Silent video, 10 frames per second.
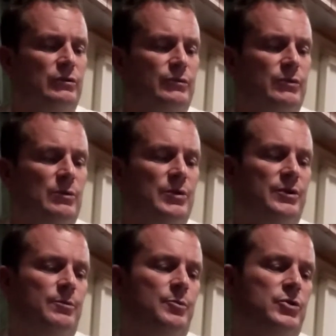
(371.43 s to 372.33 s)
From
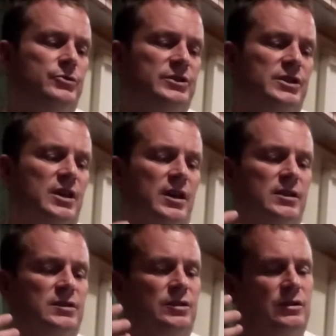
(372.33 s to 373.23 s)
the boozy
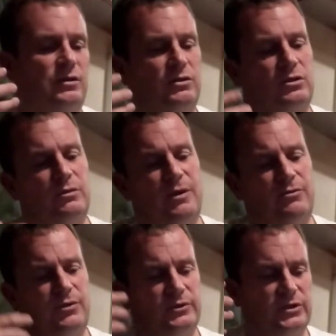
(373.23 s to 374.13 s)
kick to the
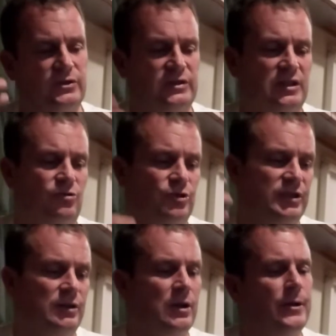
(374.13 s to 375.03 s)
mouthfeel to the
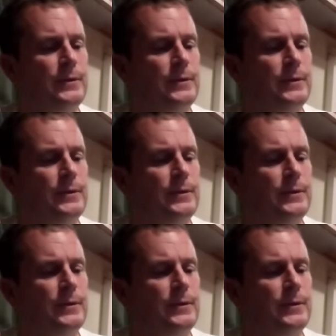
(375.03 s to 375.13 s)
citrusy.